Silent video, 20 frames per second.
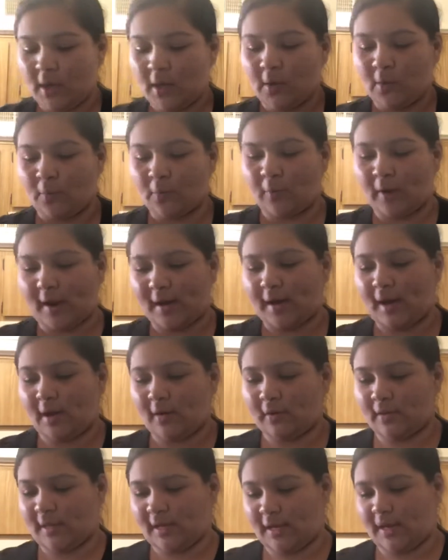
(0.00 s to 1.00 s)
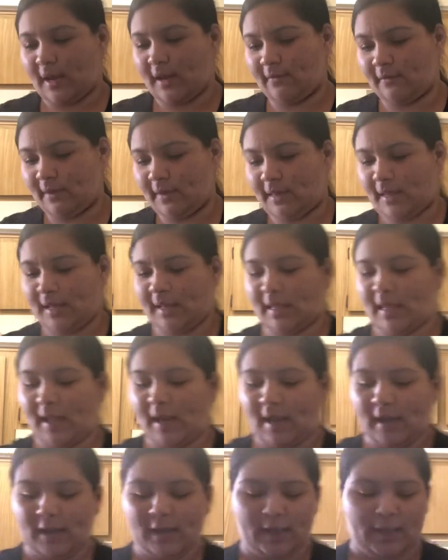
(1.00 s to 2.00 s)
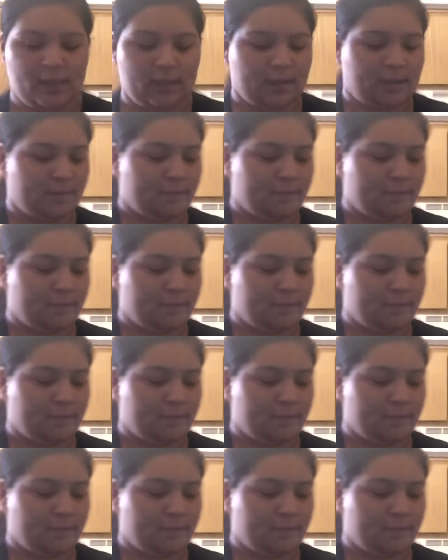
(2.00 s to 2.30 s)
right now clean everything that I need.